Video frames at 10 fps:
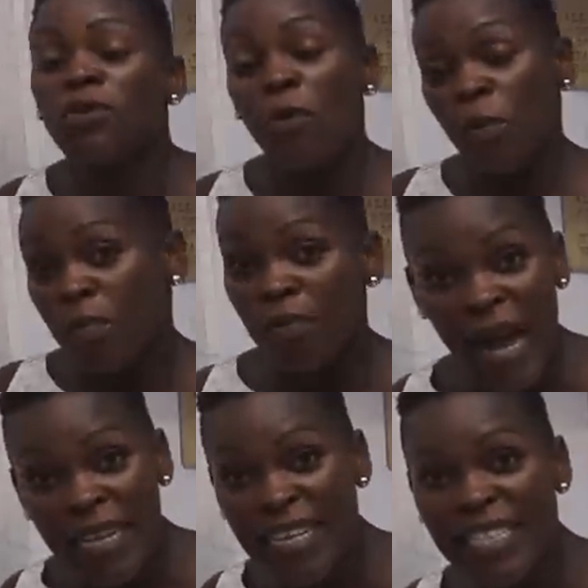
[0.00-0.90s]
So
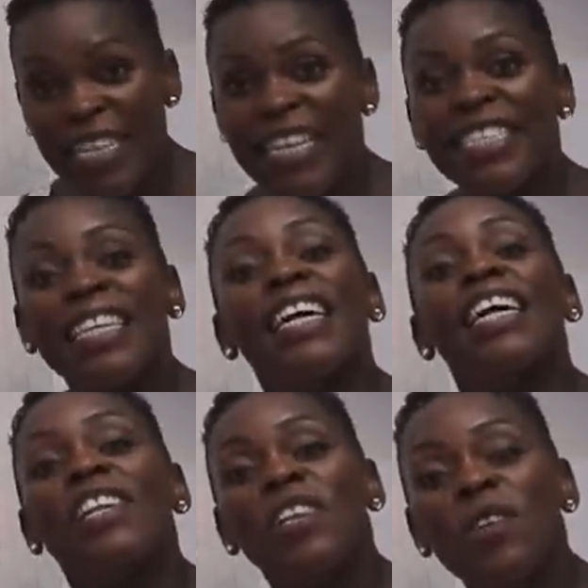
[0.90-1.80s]
as I said,
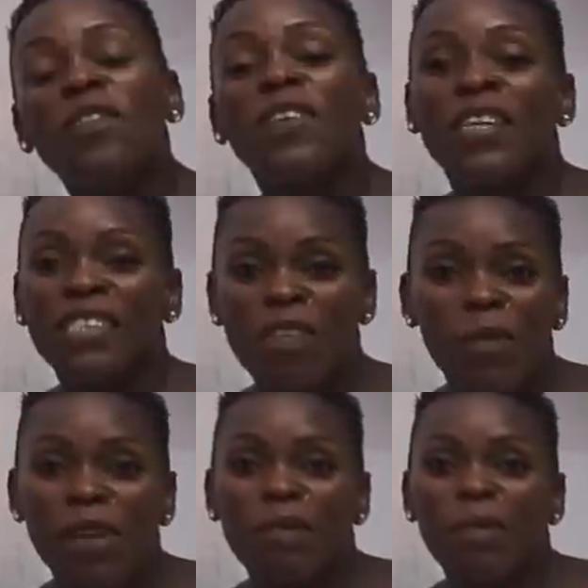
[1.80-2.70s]
look for the
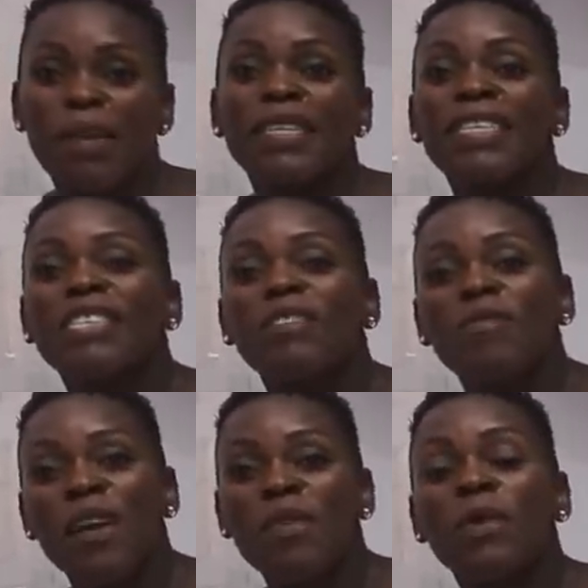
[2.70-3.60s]
cheapest places to
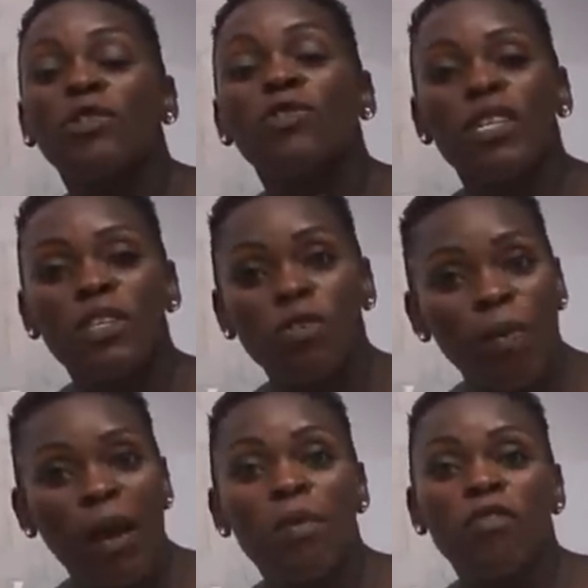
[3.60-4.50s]
buy what you need to
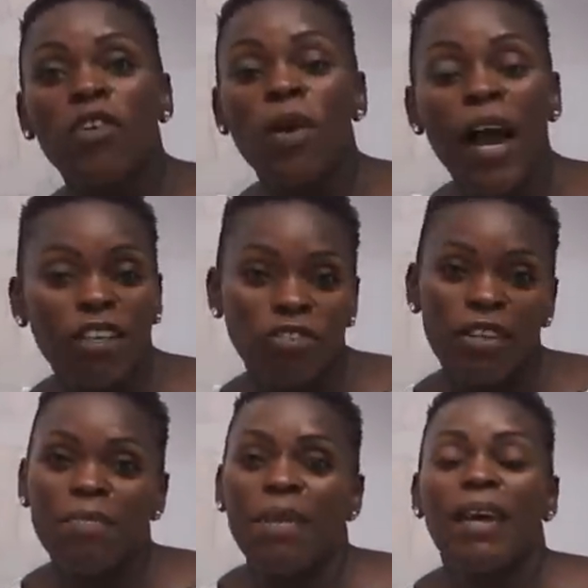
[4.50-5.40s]
buy before you
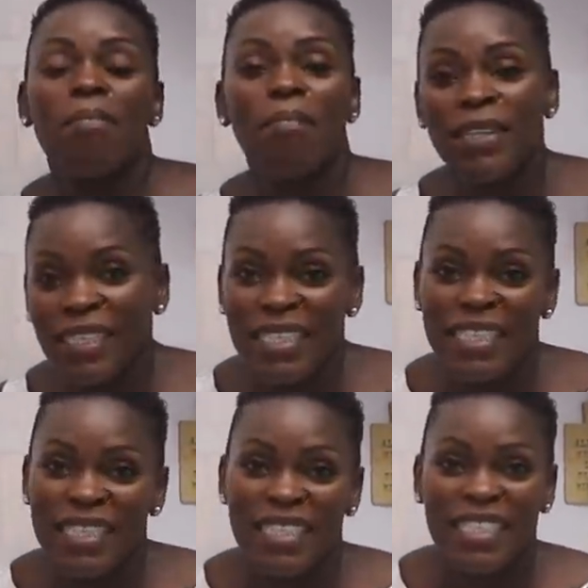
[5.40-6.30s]
actually make a
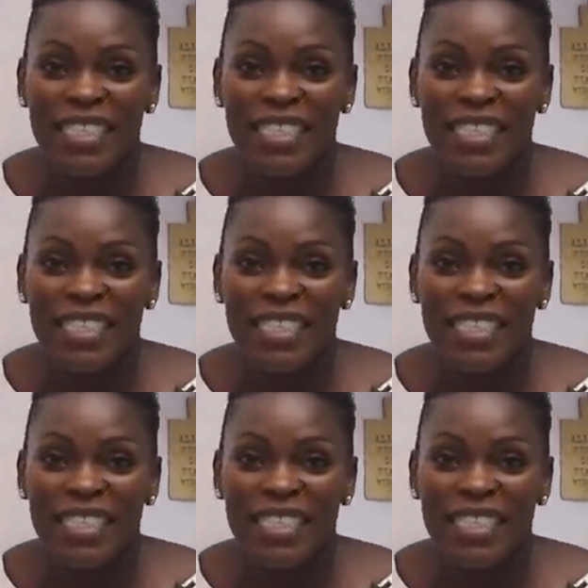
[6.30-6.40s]
purchase.